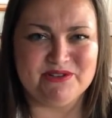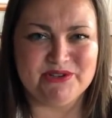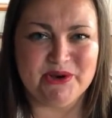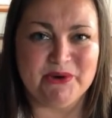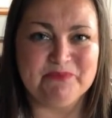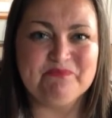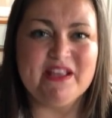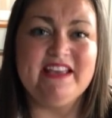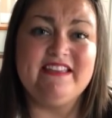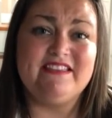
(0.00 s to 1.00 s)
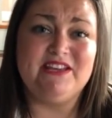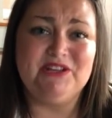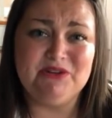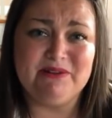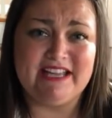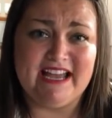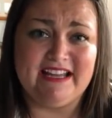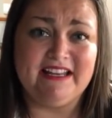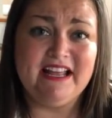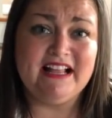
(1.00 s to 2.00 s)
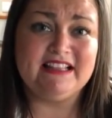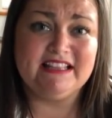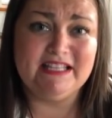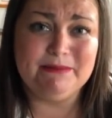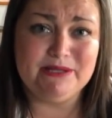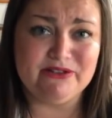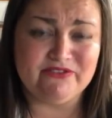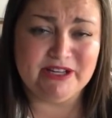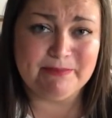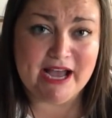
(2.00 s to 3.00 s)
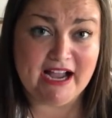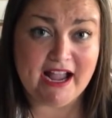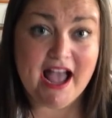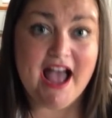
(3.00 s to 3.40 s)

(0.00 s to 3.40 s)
So thank you again. Leave me your feedback.